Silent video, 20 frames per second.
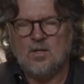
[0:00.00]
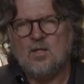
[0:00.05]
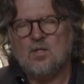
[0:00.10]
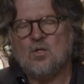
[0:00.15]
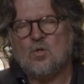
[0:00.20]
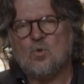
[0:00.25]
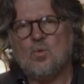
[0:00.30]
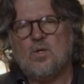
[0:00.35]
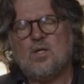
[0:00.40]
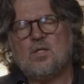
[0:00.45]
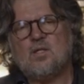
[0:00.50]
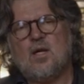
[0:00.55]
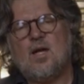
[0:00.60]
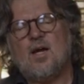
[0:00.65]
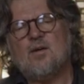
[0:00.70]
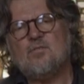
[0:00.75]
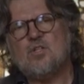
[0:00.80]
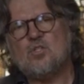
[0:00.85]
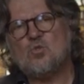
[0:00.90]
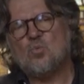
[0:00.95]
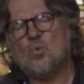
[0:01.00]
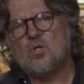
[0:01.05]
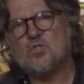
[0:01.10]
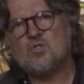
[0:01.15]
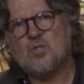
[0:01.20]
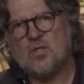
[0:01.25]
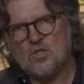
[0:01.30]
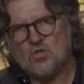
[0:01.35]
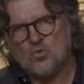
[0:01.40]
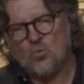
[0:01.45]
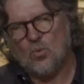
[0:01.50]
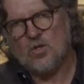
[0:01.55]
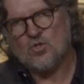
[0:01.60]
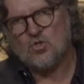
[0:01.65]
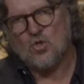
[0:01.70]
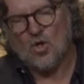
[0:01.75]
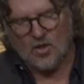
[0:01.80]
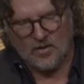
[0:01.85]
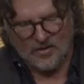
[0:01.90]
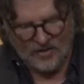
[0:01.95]
in the Greek they have these words, and this word
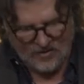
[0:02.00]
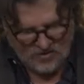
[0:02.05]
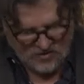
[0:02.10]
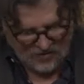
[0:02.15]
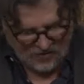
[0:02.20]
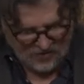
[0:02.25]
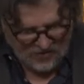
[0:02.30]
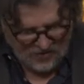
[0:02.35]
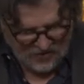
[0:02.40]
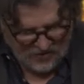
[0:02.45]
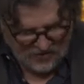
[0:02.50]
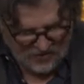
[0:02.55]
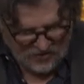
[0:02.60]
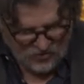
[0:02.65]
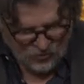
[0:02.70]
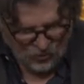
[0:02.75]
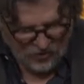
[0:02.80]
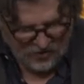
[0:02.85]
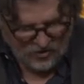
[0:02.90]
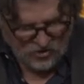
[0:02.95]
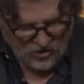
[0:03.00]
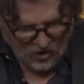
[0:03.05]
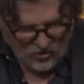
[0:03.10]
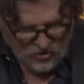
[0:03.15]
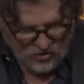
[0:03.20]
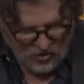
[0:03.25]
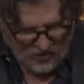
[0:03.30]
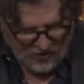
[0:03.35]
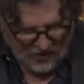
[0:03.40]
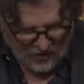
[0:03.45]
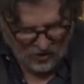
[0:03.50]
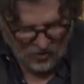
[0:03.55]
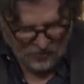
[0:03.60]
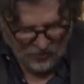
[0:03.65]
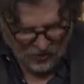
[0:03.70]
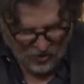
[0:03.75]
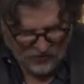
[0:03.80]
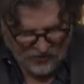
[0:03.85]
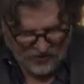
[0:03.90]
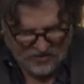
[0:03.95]
is called it's a this word is also not only
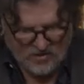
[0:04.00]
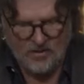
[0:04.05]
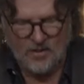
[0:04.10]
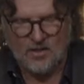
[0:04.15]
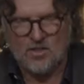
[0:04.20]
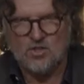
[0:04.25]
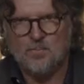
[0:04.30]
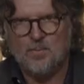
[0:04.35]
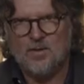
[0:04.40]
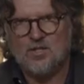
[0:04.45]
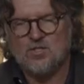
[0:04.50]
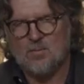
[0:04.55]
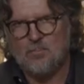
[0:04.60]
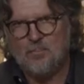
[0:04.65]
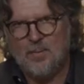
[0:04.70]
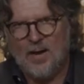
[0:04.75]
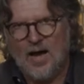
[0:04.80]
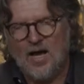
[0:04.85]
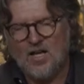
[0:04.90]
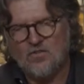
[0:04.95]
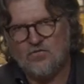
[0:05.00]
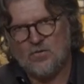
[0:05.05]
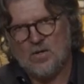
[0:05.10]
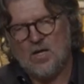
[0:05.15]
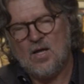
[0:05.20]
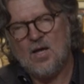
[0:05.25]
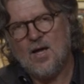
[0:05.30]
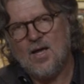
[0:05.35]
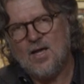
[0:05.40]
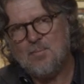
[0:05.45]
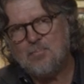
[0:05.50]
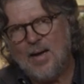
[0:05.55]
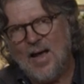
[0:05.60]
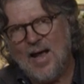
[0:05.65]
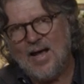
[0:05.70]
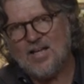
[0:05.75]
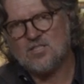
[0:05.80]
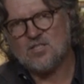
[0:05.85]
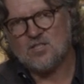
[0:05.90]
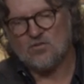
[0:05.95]
perfect tense, but it's a path a
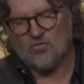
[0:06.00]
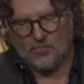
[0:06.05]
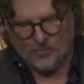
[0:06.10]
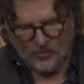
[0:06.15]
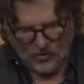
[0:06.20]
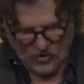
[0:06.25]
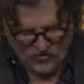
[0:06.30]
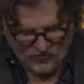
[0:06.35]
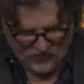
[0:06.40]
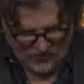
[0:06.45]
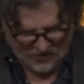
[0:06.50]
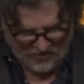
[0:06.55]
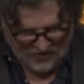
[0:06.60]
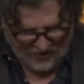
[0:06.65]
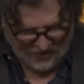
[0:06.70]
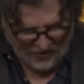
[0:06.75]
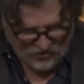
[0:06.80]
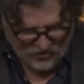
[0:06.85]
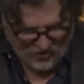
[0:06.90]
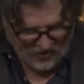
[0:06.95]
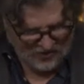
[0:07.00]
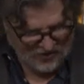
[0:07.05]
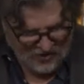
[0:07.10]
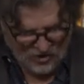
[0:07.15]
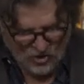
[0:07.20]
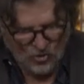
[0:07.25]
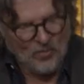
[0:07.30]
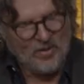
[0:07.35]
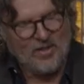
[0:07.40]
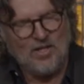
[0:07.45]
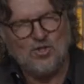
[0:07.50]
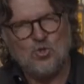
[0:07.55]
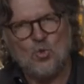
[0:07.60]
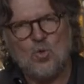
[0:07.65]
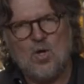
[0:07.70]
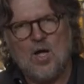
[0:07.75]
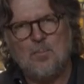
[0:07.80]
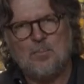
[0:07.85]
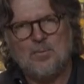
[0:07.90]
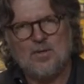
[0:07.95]
passive perfect tense. I don't want to get too
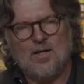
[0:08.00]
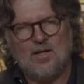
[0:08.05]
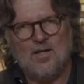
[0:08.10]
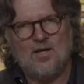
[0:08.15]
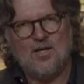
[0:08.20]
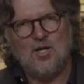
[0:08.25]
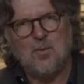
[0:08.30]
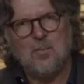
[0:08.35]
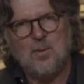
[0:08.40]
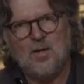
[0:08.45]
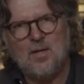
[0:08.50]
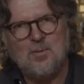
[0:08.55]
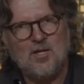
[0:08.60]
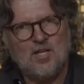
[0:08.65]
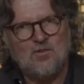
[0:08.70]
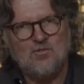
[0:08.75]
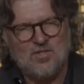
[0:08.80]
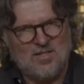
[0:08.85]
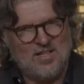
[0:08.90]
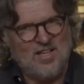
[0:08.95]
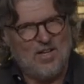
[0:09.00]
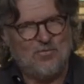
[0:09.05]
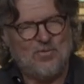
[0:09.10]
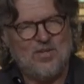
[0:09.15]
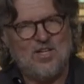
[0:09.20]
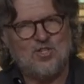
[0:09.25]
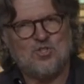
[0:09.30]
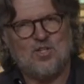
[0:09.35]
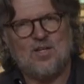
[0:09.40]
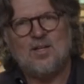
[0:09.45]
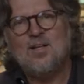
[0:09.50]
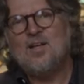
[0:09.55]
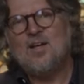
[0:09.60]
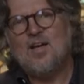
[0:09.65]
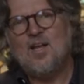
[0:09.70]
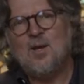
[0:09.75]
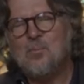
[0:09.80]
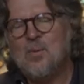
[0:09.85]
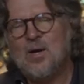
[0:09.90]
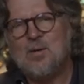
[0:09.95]
complicated here, but let me give you the definition,
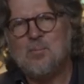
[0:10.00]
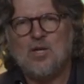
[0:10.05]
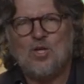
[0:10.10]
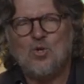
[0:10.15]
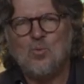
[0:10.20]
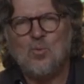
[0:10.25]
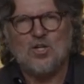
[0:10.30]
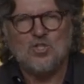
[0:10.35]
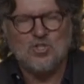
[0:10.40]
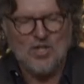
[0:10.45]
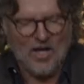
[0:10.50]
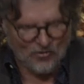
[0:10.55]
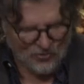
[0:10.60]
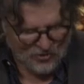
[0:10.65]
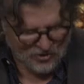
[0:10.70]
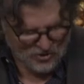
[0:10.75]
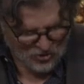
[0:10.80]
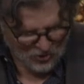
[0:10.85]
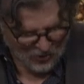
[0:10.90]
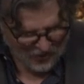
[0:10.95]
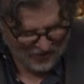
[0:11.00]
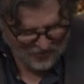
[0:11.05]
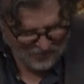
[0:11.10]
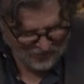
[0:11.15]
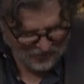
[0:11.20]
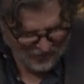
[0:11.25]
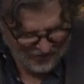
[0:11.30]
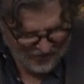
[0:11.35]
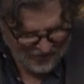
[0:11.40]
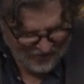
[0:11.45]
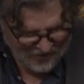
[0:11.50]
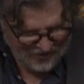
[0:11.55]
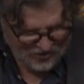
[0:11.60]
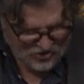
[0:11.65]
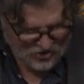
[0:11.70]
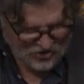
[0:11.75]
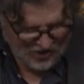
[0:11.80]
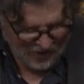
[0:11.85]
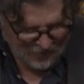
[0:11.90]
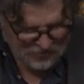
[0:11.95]
and it might make you want to shout for joy. The
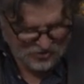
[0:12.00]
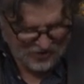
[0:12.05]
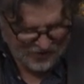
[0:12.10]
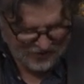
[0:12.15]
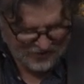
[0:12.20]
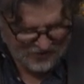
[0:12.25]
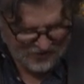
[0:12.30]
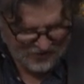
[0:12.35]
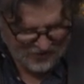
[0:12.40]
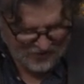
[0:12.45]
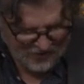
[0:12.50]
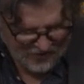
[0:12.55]
subject